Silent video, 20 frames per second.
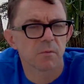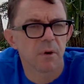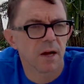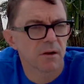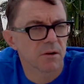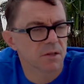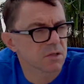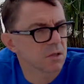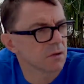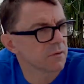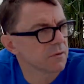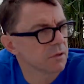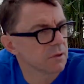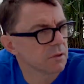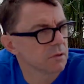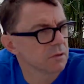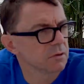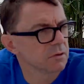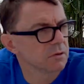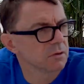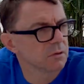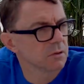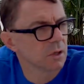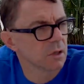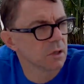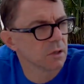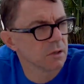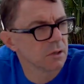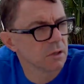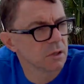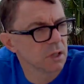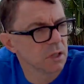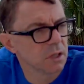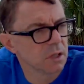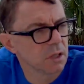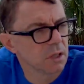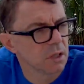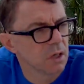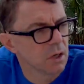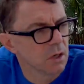Microsoft
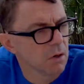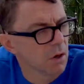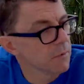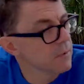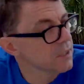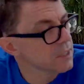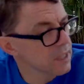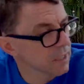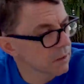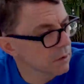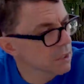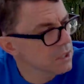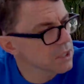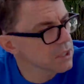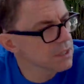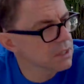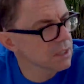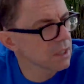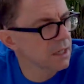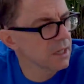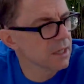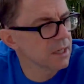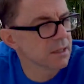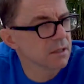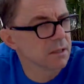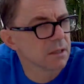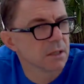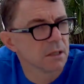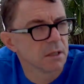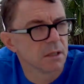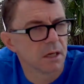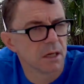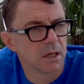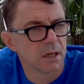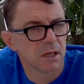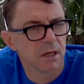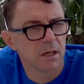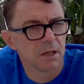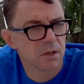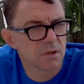on the technology side,
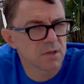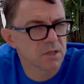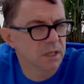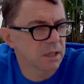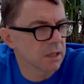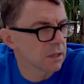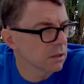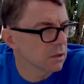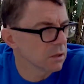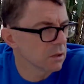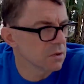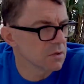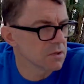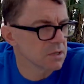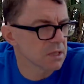working